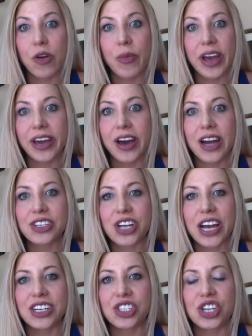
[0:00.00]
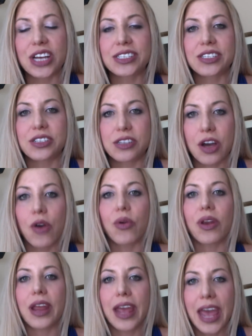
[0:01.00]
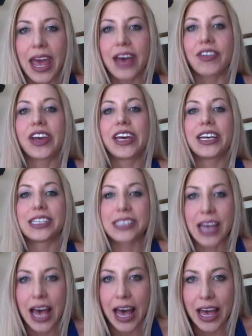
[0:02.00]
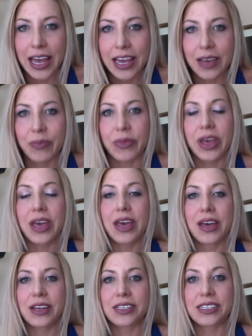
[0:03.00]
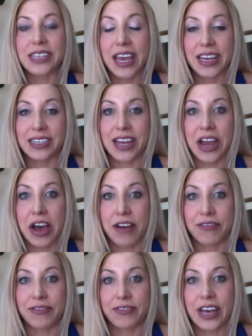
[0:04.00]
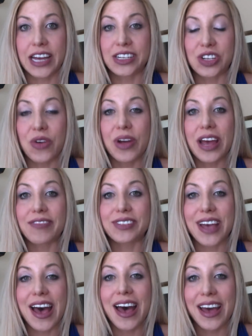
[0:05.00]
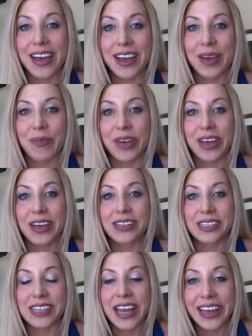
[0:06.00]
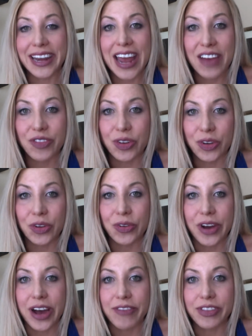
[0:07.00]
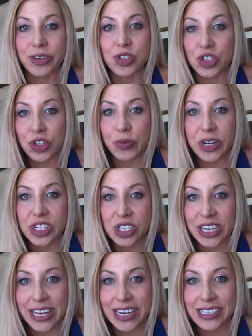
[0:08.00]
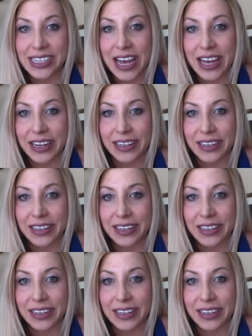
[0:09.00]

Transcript: my gosh, I just don't have time to take a day off. I don't have time to take an afternoon off. There's too much to get done.